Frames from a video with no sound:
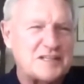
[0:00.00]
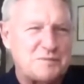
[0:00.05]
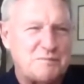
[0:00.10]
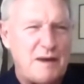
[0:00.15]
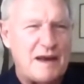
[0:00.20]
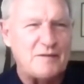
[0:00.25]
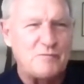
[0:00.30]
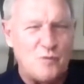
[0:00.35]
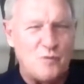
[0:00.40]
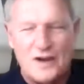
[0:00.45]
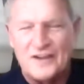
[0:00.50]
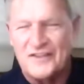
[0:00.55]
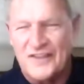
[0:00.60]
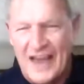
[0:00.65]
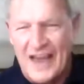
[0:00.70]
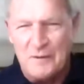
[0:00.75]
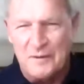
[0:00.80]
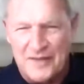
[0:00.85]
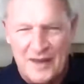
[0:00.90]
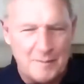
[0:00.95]
spend one
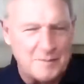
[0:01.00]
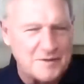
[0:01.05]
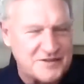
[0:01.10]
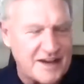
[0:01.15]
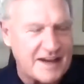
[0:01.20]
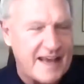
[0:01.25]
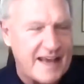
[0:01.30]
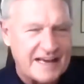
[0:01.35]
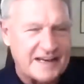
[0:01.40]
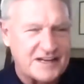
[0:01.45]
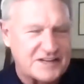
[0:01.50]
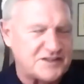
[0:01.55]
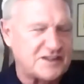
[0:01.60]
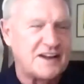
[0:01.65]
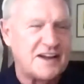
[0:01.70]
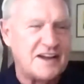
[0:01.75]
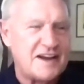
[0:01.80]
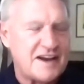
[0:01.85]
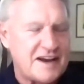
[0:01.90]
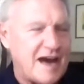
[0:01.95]
day with them and say, 'Hey,
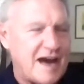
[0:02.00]
listen,